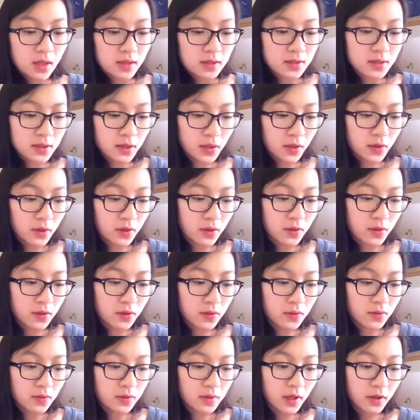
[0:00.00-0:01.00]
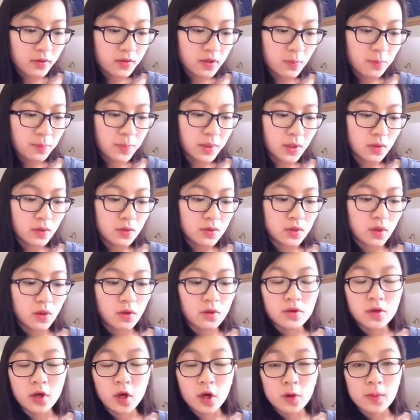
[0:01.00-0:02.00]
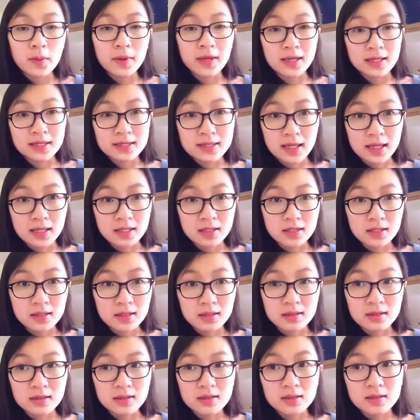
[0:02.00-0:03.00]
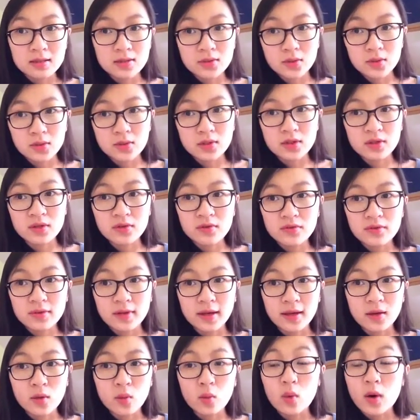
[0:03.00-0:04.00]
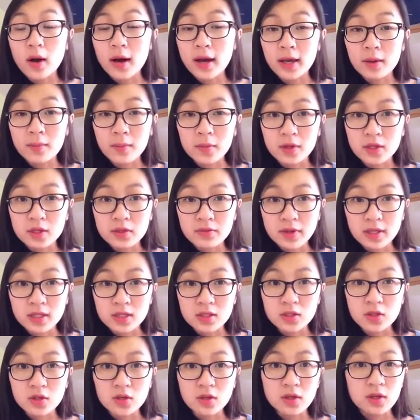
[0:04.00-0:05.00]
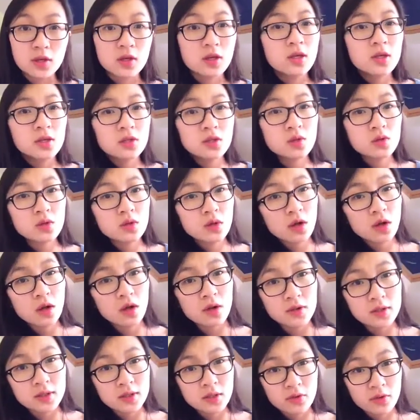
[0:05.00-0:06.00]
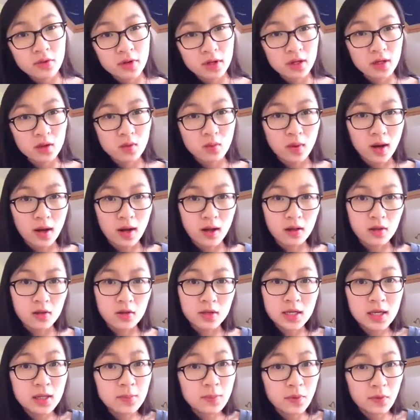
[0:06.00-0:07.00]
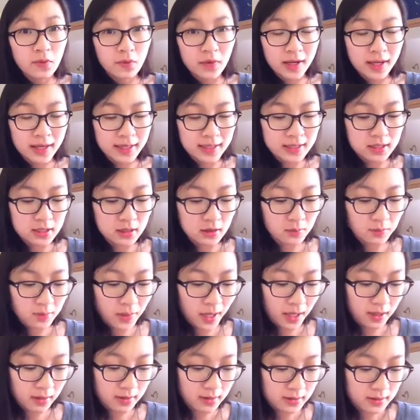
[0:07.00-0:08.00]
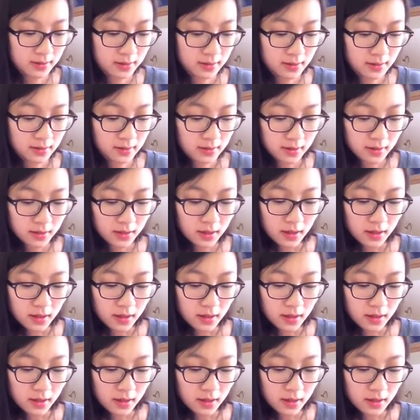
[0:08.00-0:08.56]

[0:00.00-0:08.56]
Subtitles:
So you have to build on the opening sentence, sort of like why it motivates you, and sort of close it really well and keep it related and balanced.